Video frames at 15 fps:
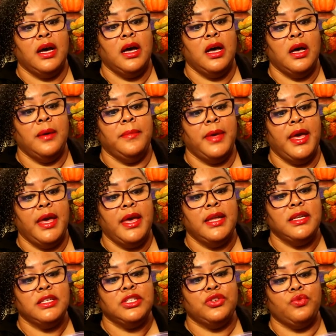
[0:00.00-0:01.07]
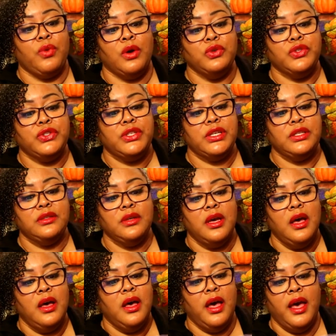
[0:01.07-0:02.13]
Um, and it's roasted
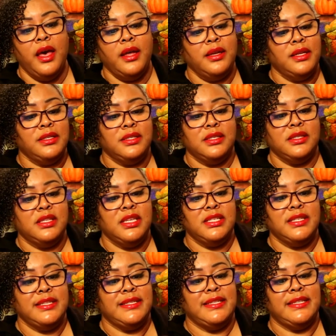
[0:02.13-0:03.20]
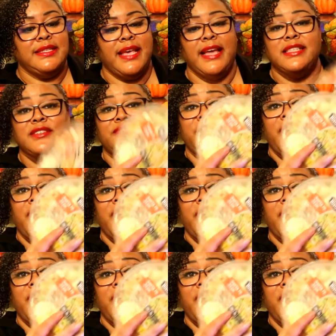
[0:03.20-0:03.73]
and it's this is the Santa